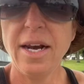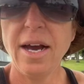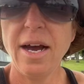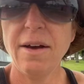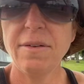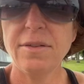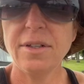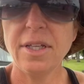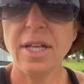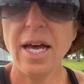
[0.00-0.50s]

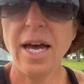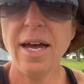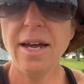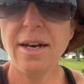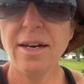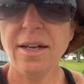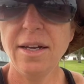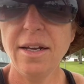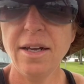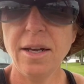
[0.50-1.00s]
after
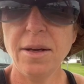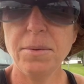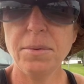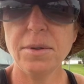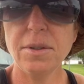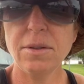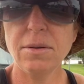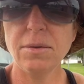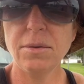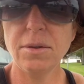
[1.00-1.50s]
that, it
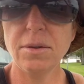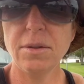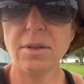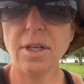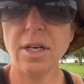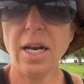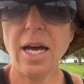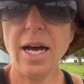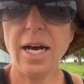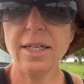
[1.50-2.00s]
was
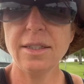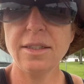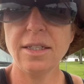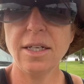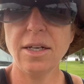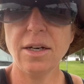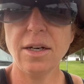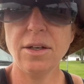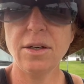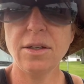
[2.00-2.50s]
the last
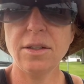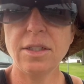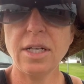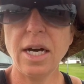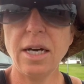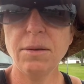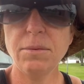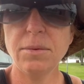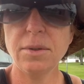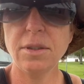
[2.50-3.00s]
thing I got
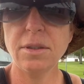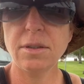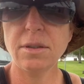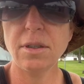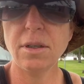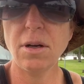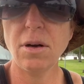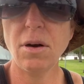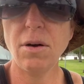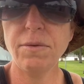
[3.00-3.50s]
done
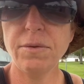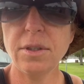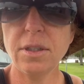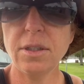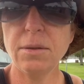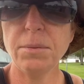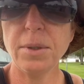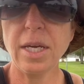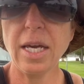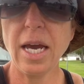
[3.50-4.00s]
was off to
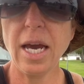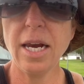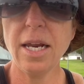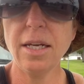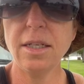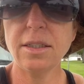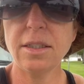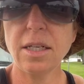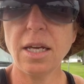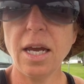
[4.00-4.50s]
the
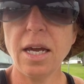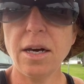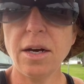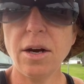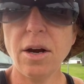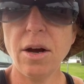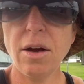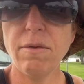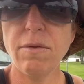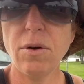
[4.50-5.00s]
mechanics to get
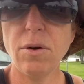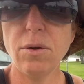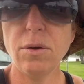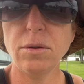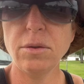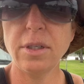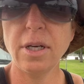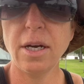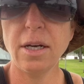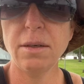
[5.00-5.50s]
an
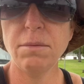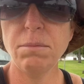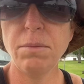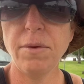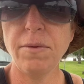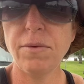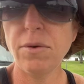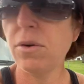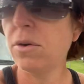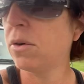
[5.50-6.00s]
overhaul done
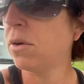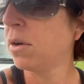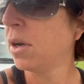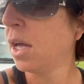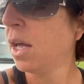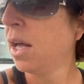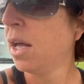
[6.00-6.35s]
before